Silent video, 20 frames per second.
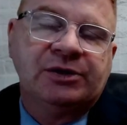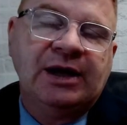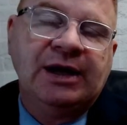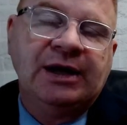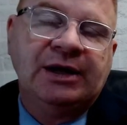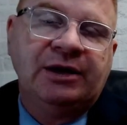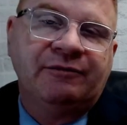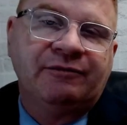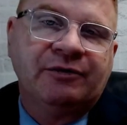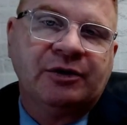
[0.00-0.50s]

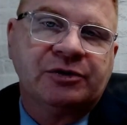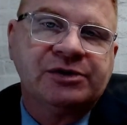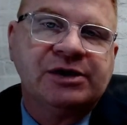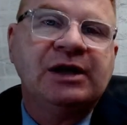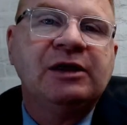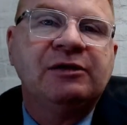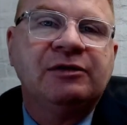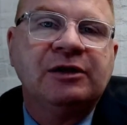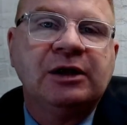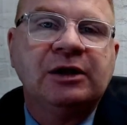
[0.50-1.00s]
And if there's
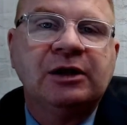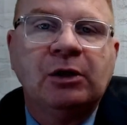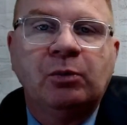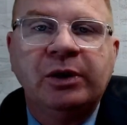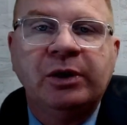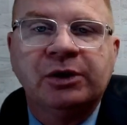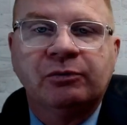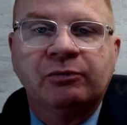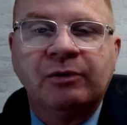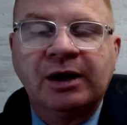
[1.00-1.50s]
anything that
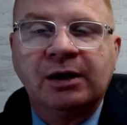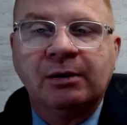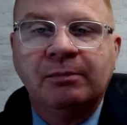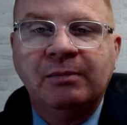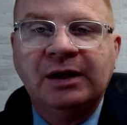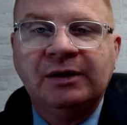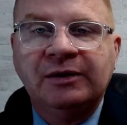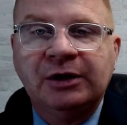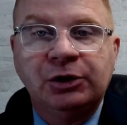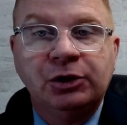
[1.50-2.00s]
we could
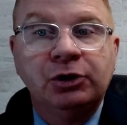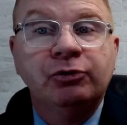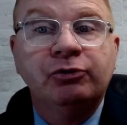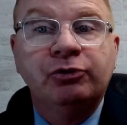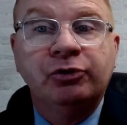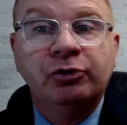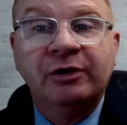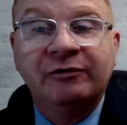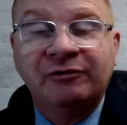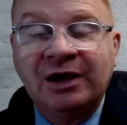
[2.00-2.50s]
recommend that you
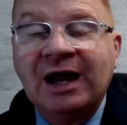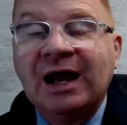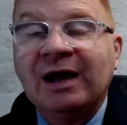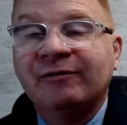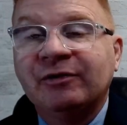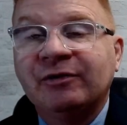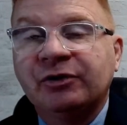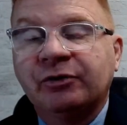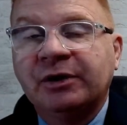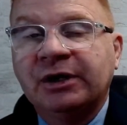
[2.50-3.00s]
do, if you
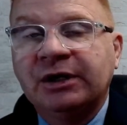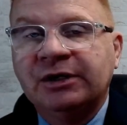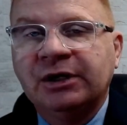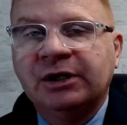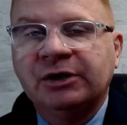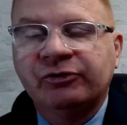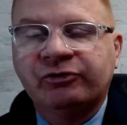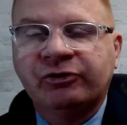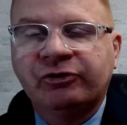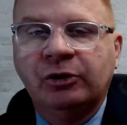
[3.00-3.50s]
haven't already
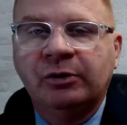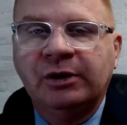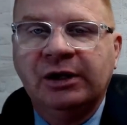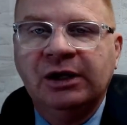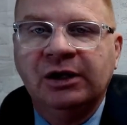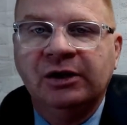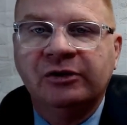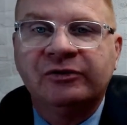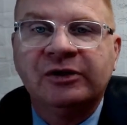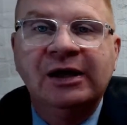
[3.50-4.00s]
done so,
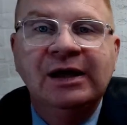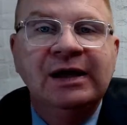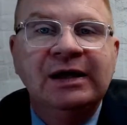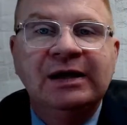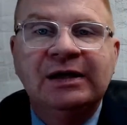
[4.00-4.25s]
is